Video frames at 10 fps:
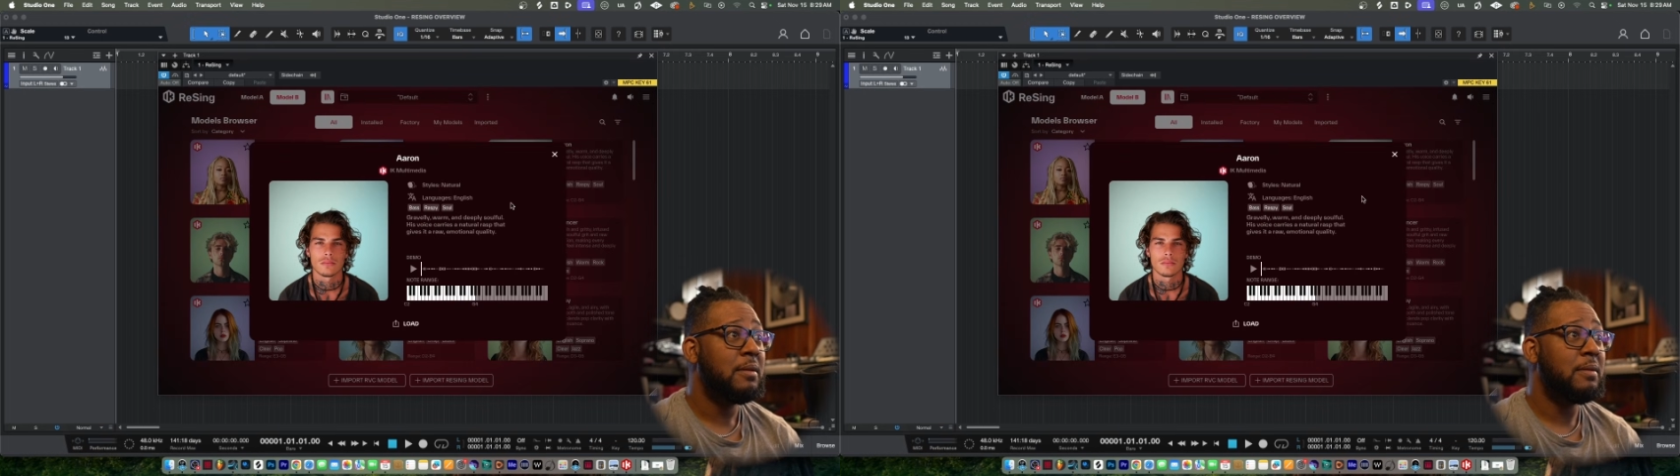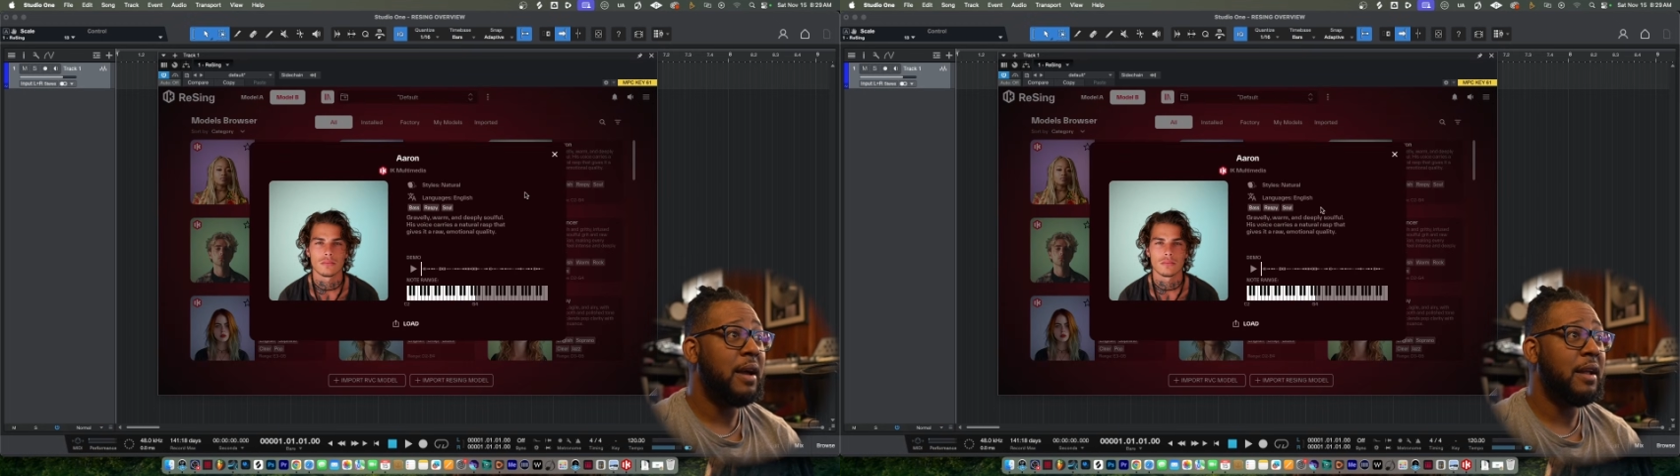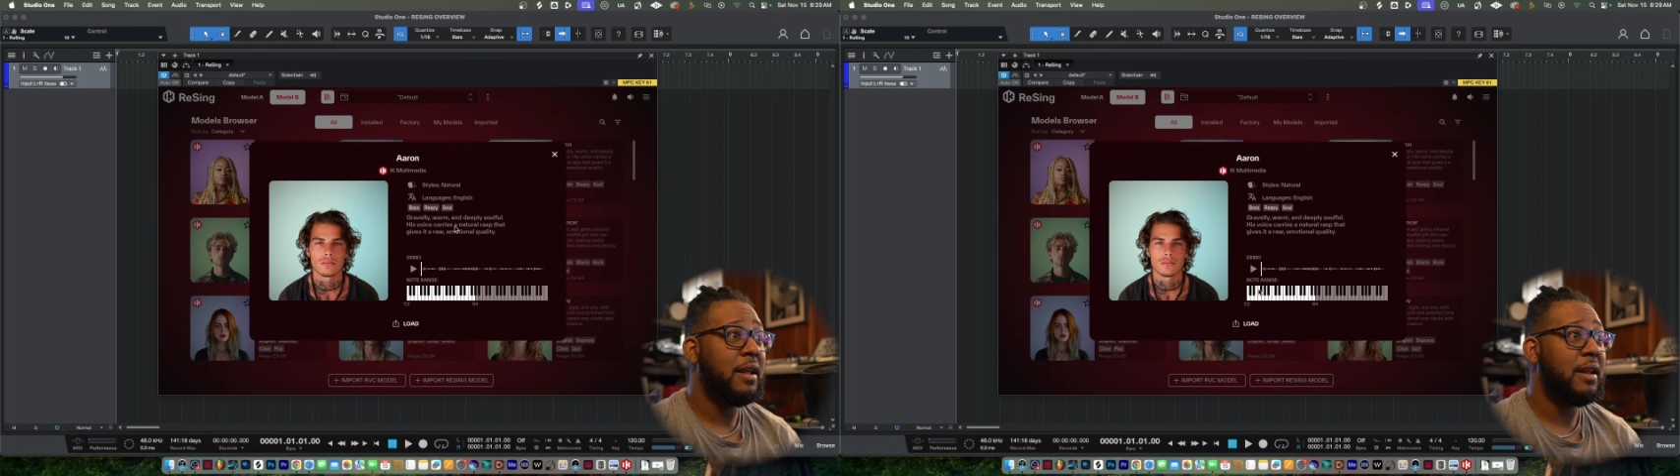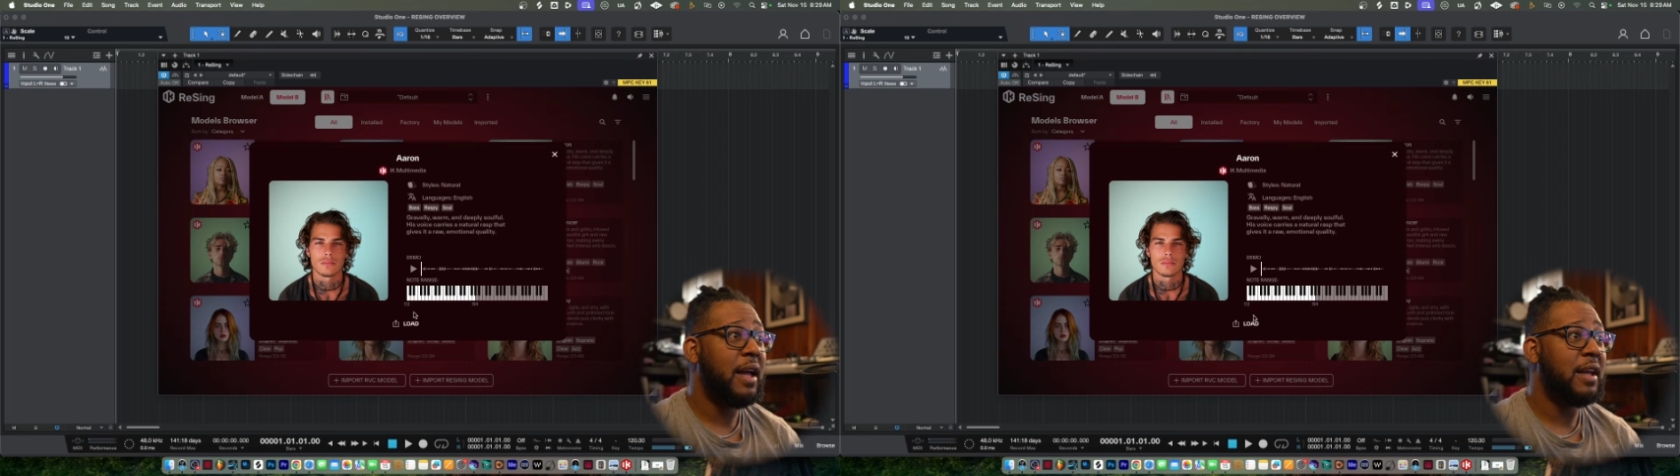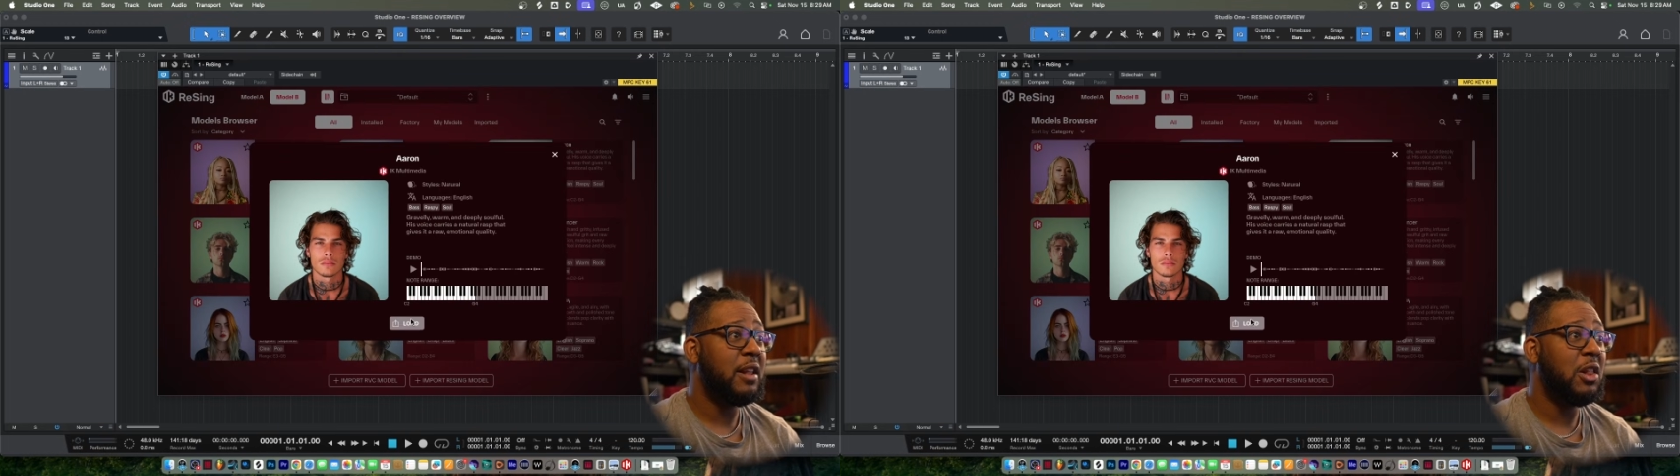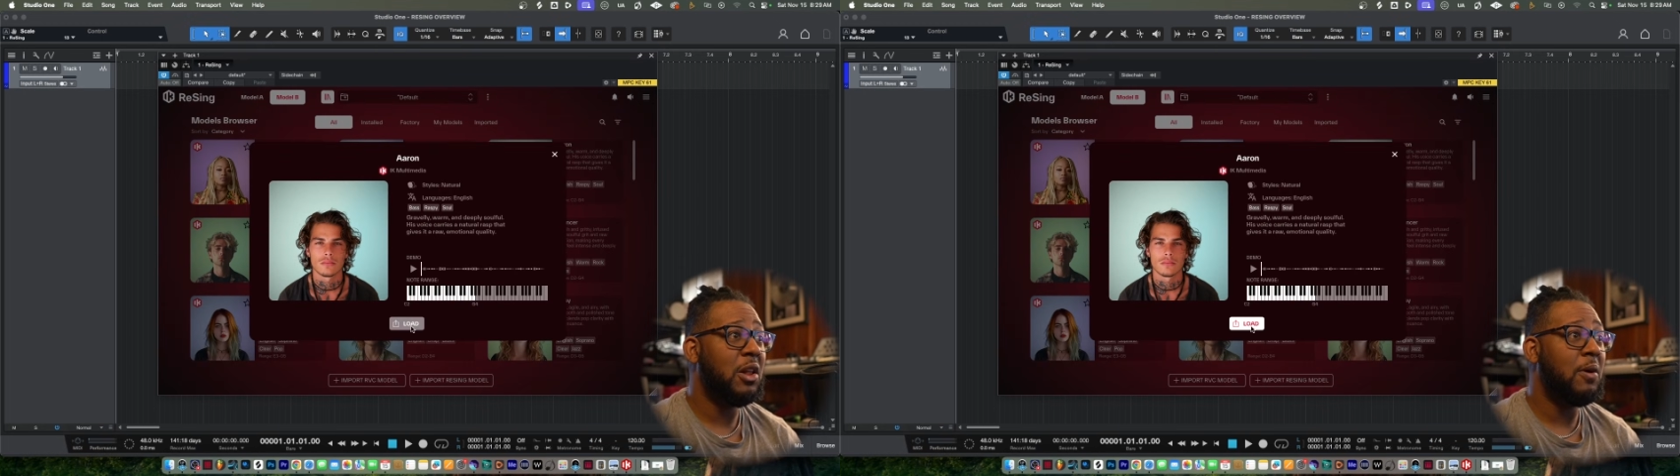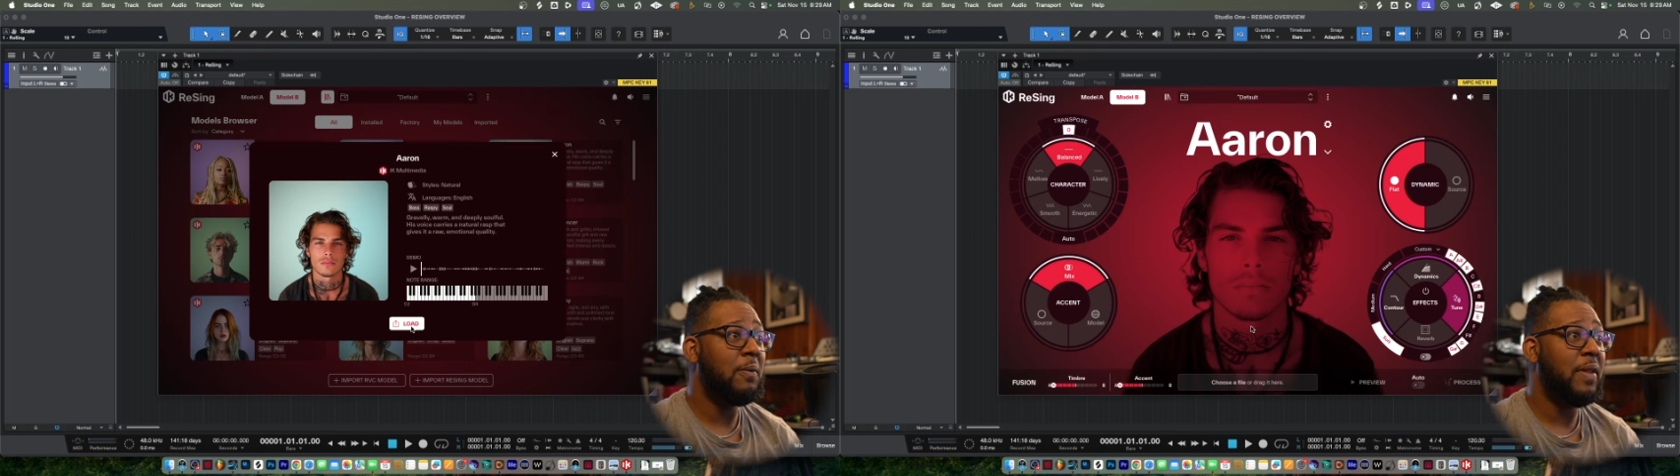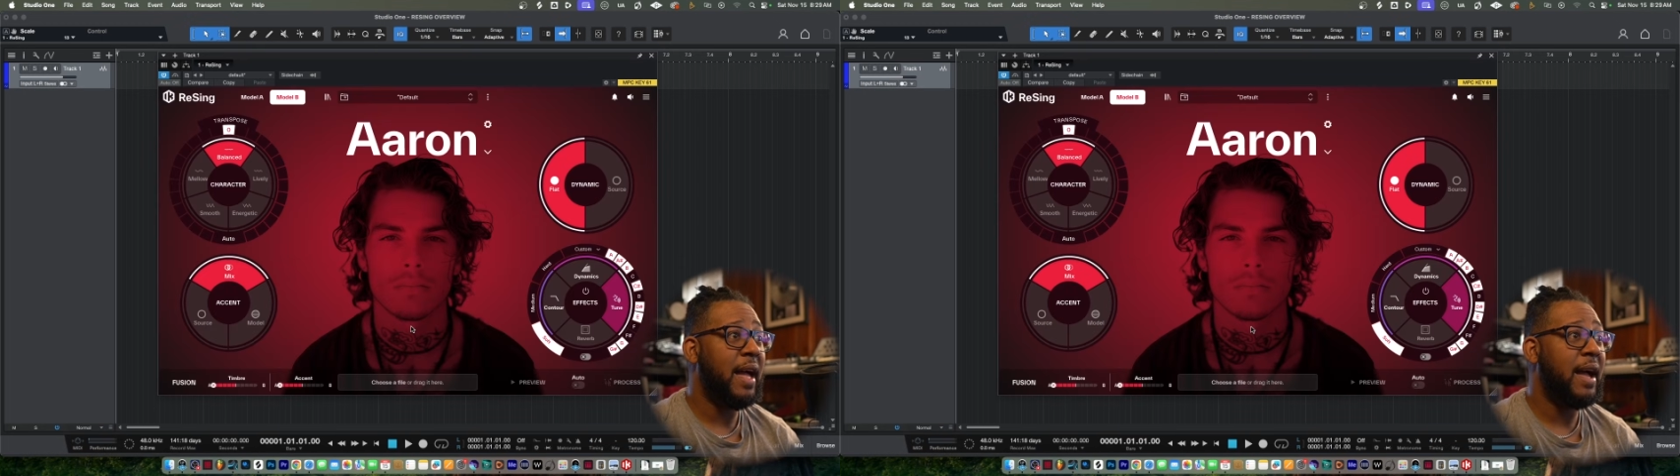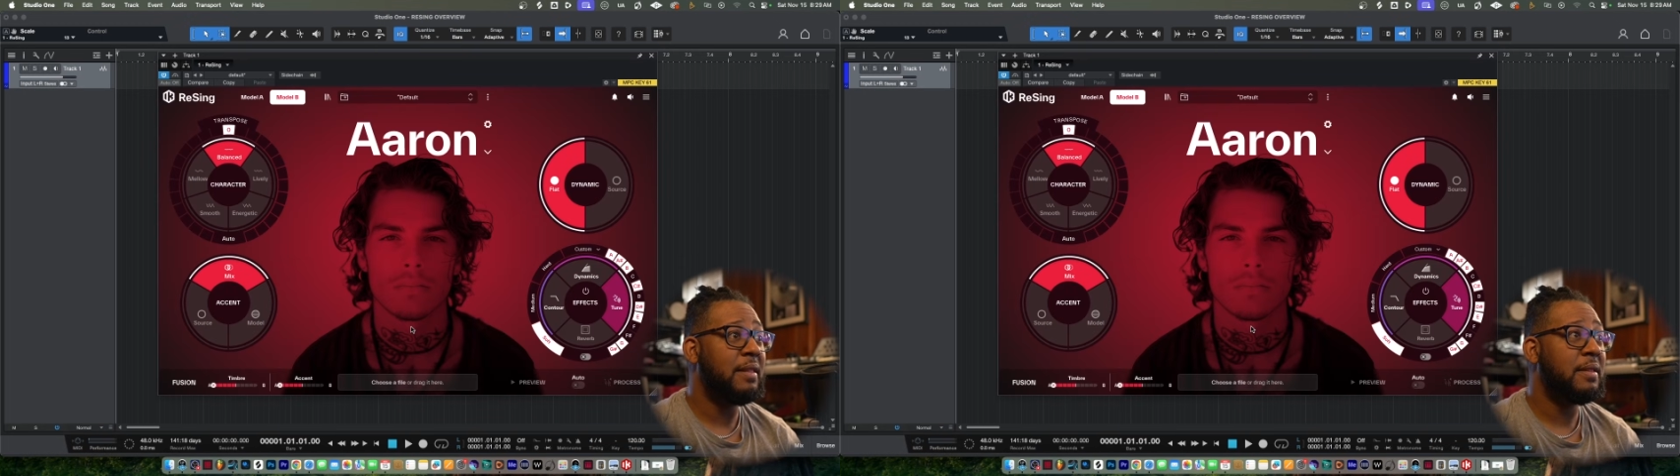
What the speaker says: right? And I can load that.